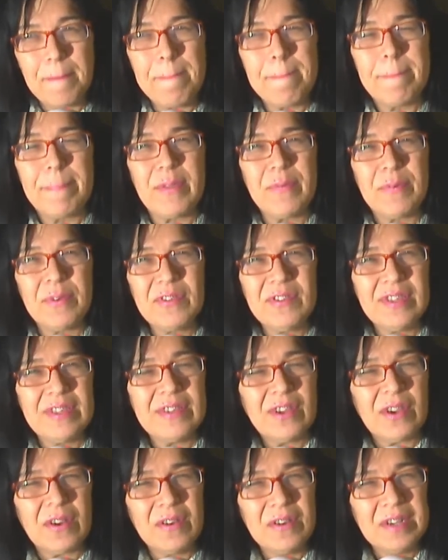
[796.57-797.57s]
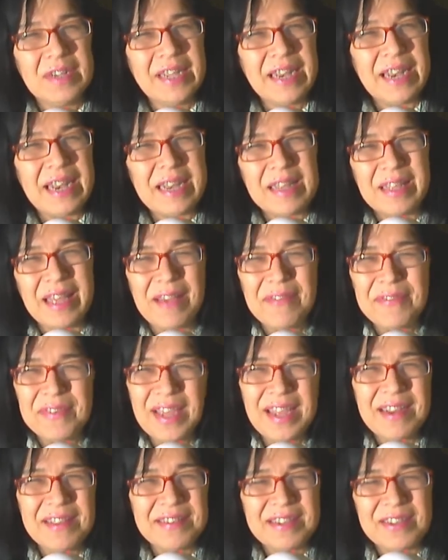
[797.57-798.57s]
It's hard to get any.
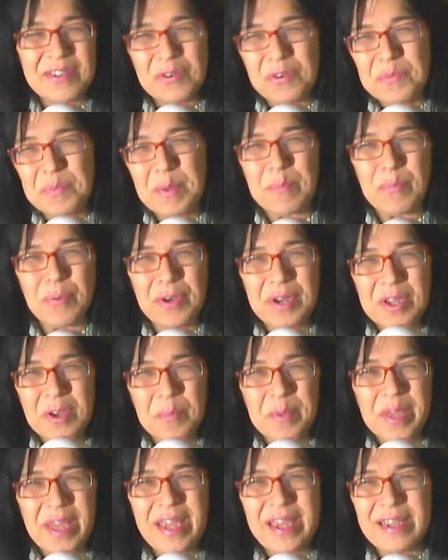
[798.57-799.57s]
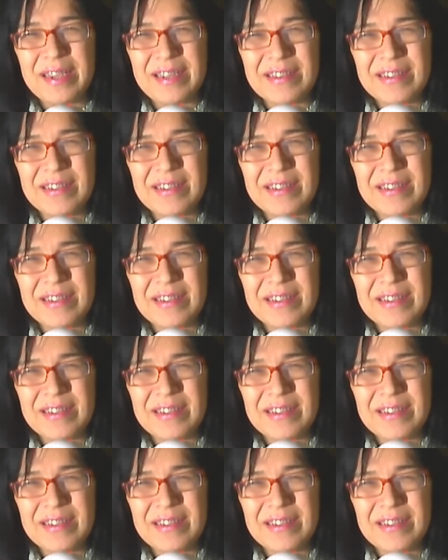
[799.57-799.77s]
Afghanistan's always been pretty opaque.